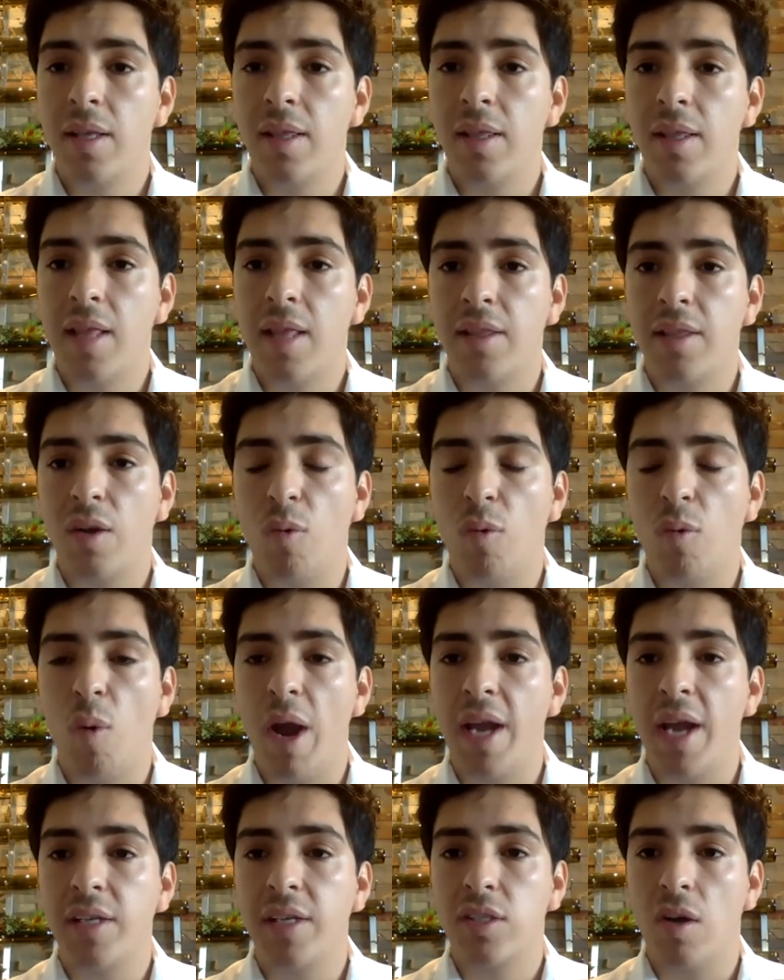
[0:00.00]
that the
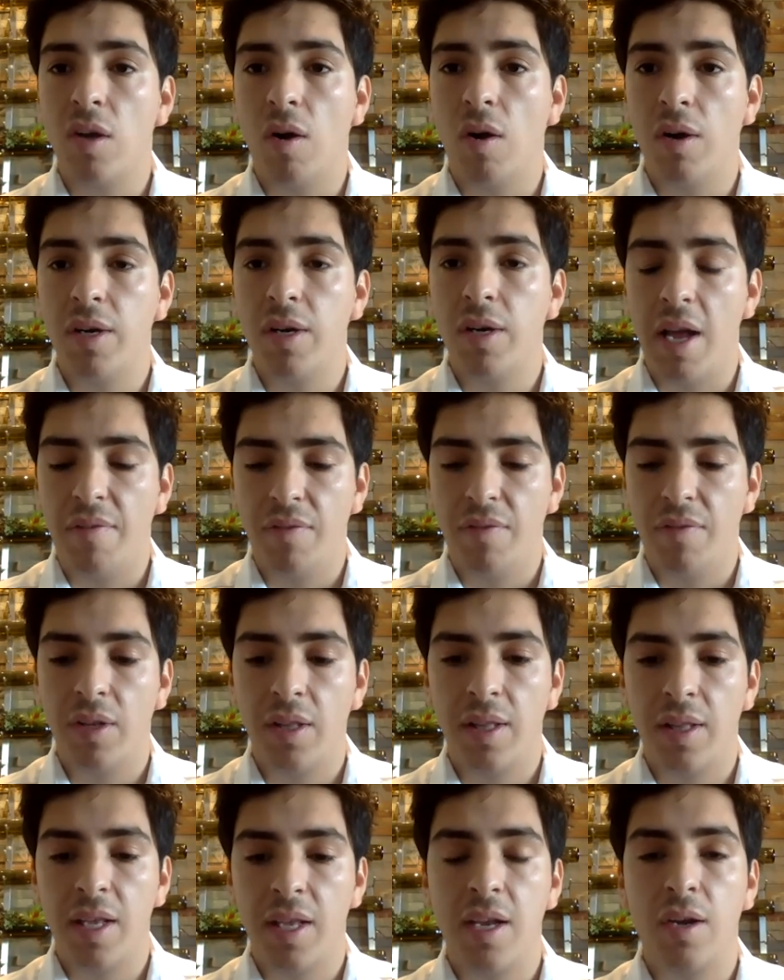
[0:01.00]
Quakes are
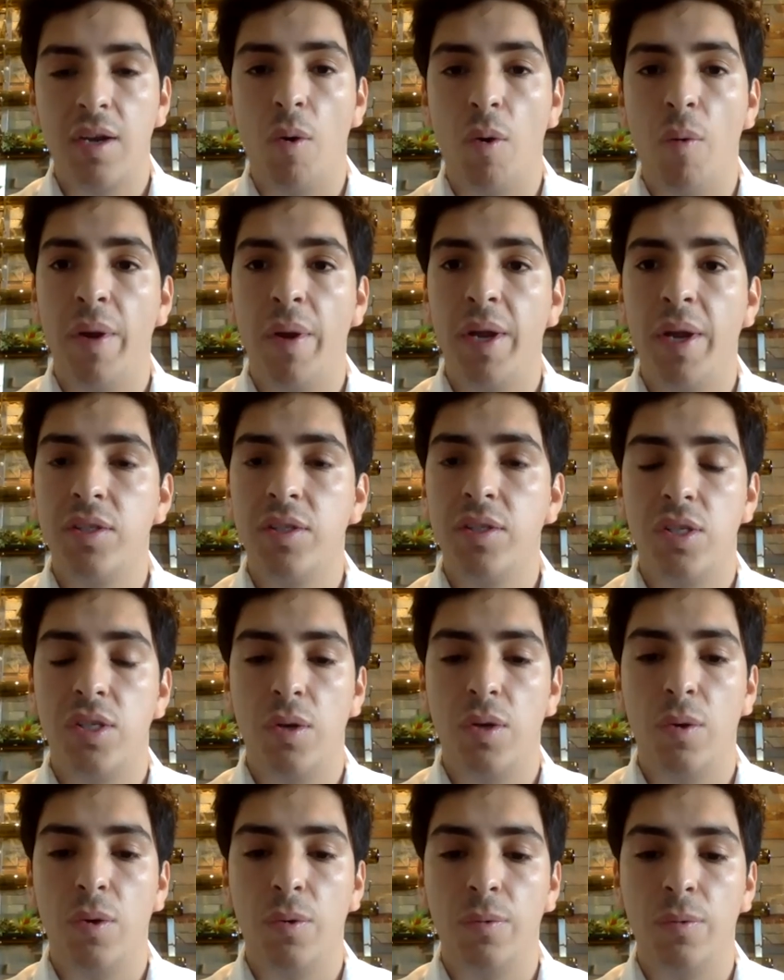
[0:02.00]
definitely going
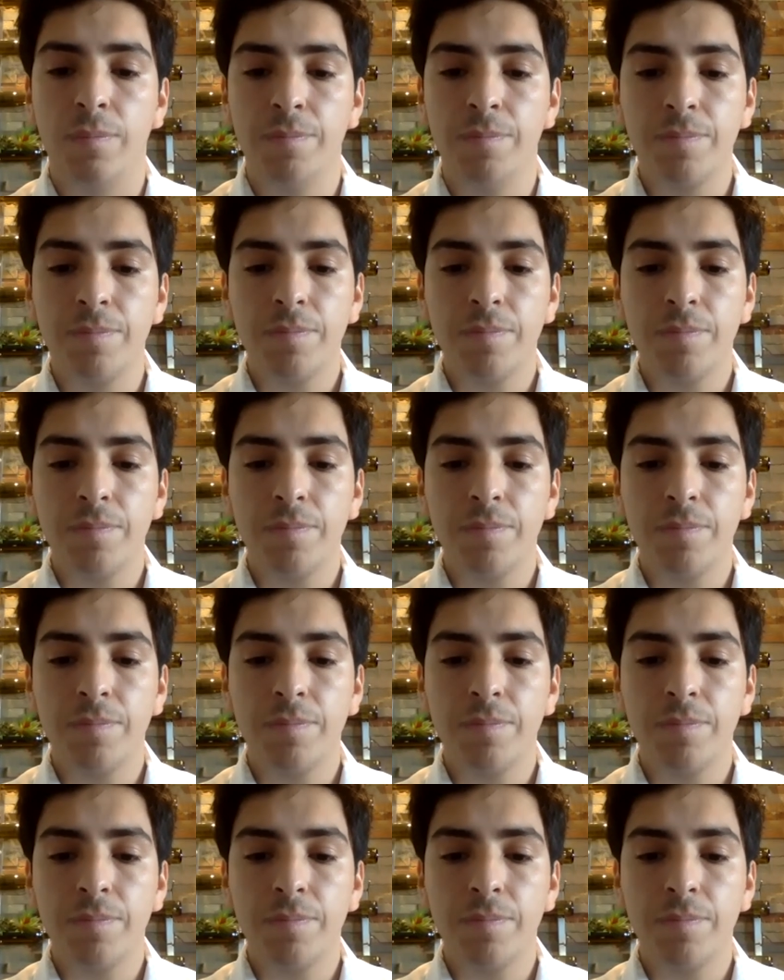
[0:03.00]
to